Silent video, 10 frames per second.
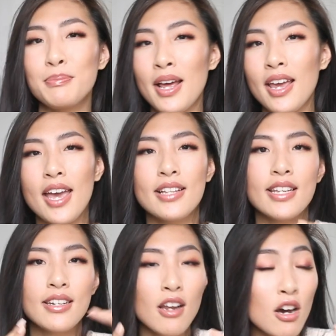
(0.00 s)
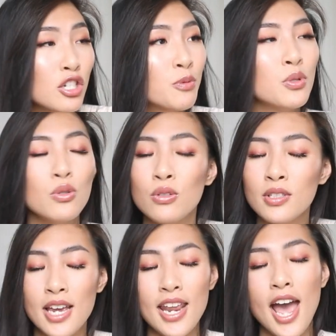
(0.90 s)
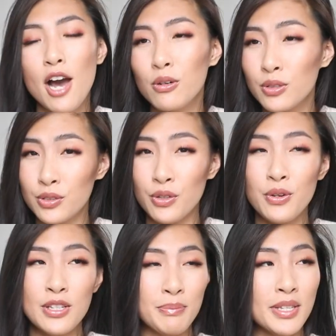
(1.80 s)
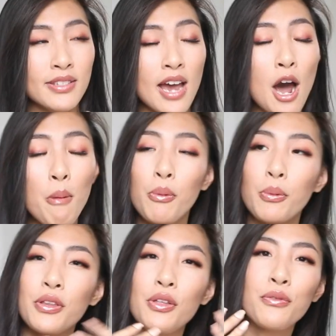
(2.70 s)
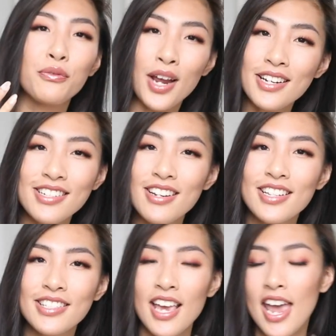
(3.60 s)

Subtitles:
blackheads, enlarged pores, and it also is meant to help with redness.